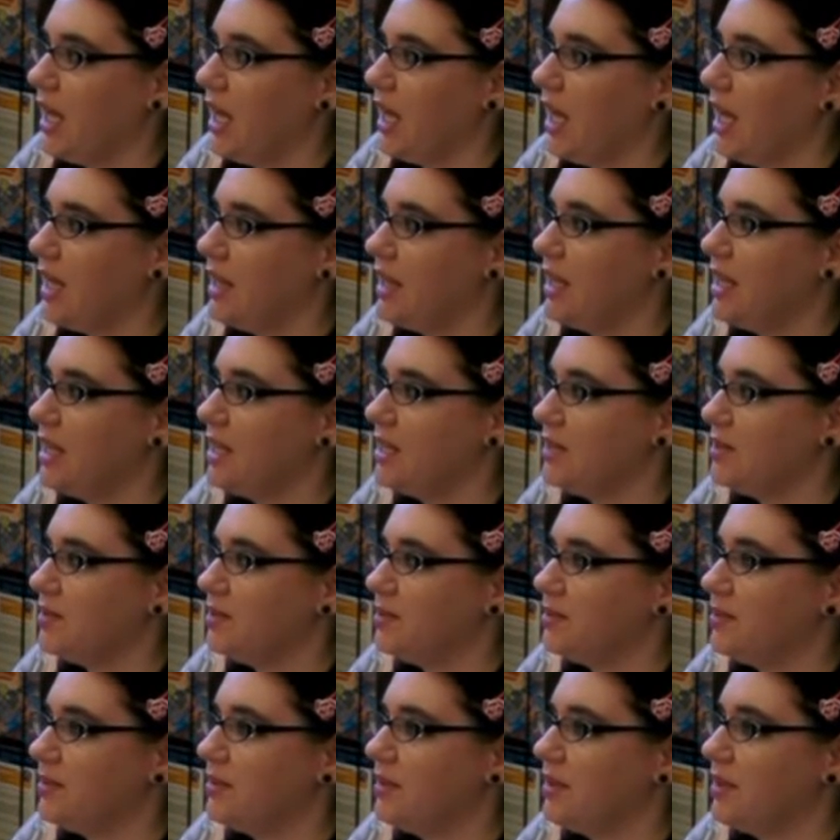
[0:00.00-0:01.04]
And then
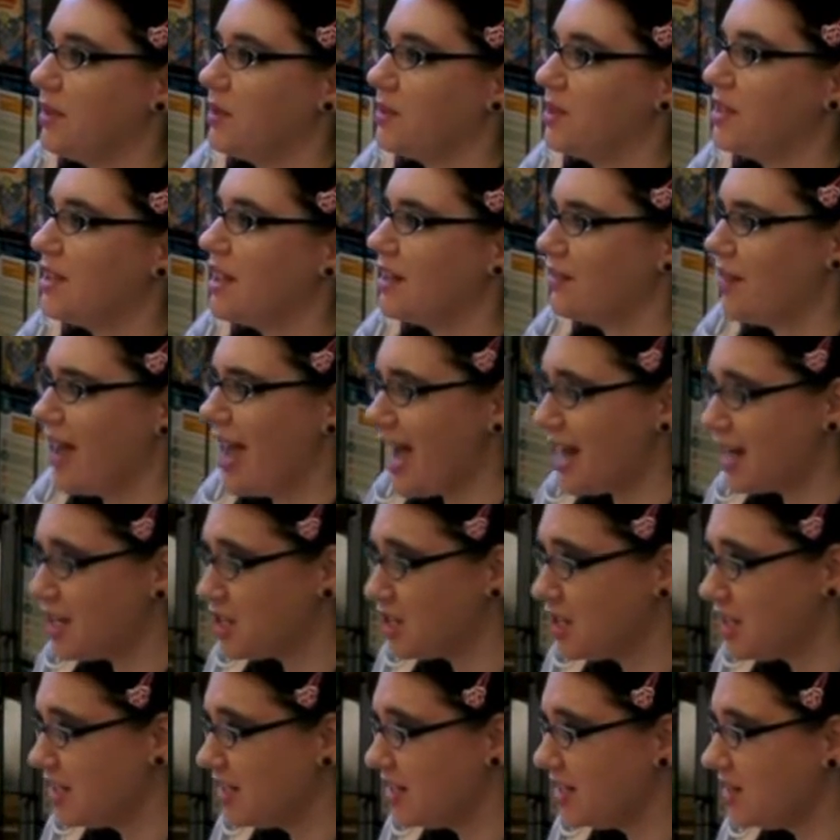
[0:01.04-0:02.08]
there was a lot of
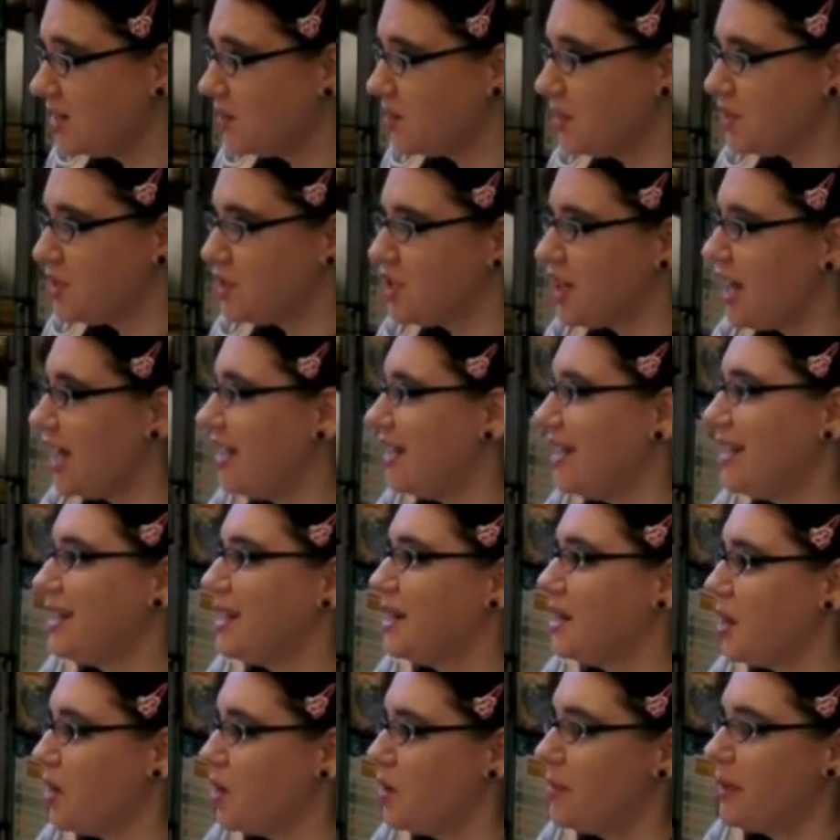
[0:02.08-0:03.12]
action, which I
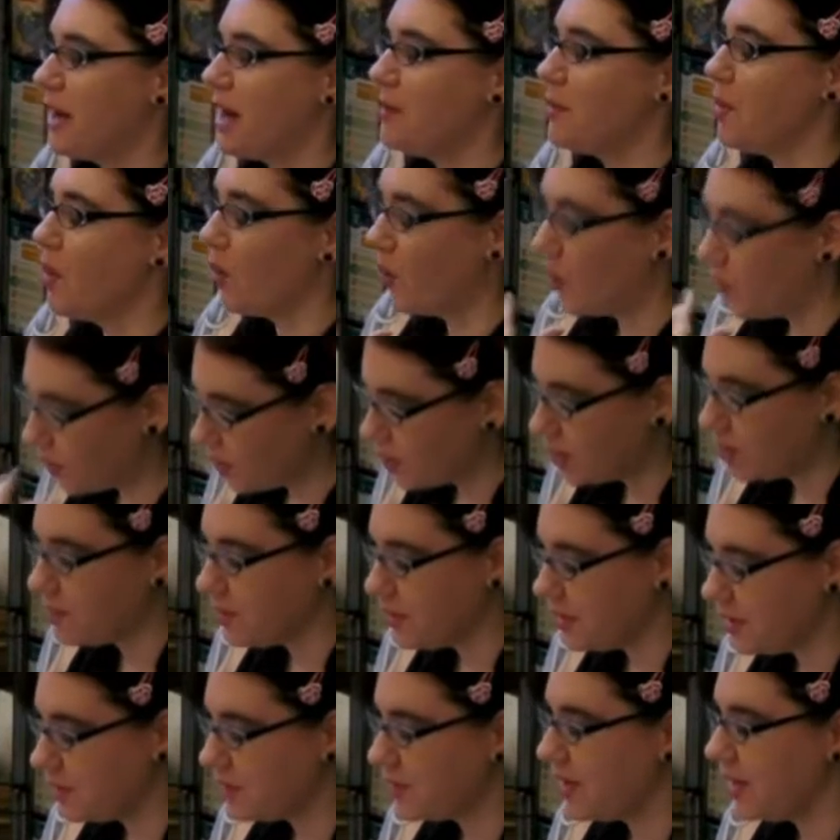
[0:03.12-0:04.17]
didn't know, but I'm
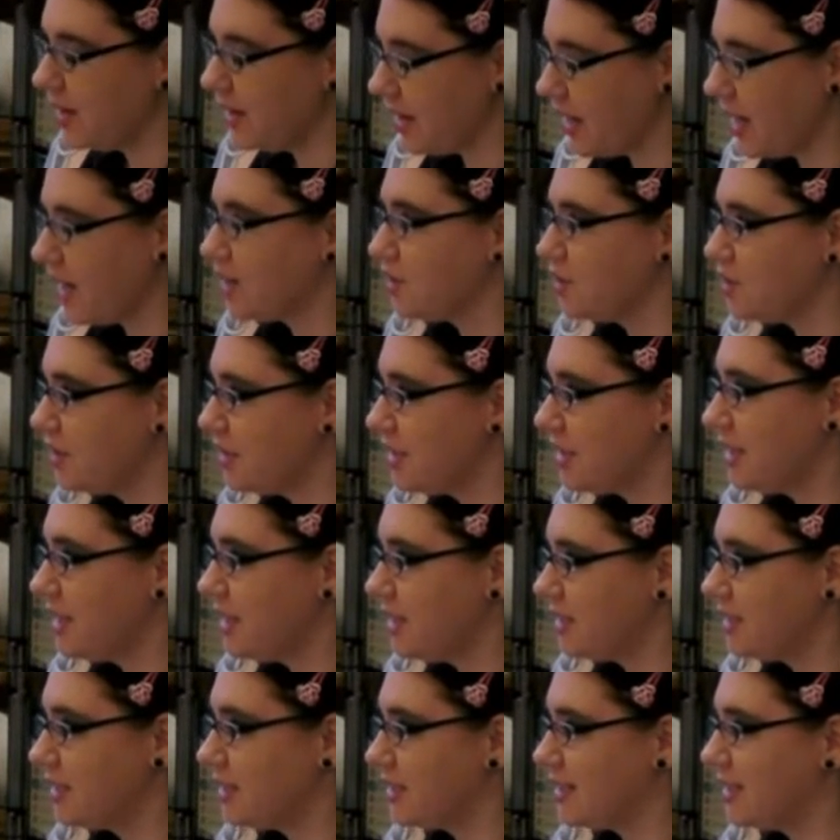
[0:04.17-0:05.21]
horrible at writing action
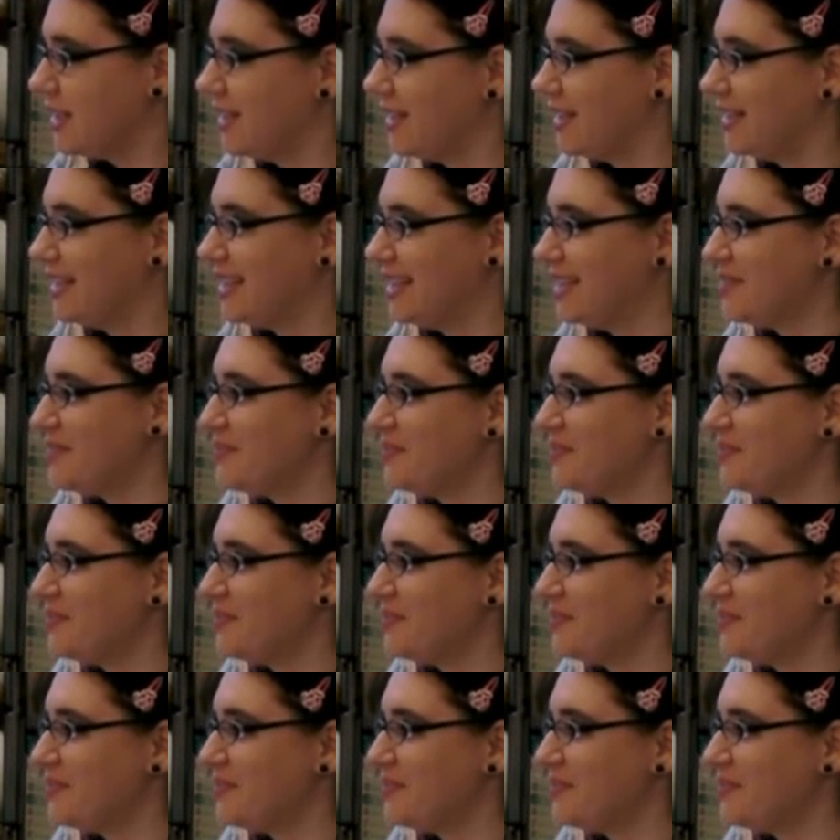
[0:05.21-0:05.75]
scenes.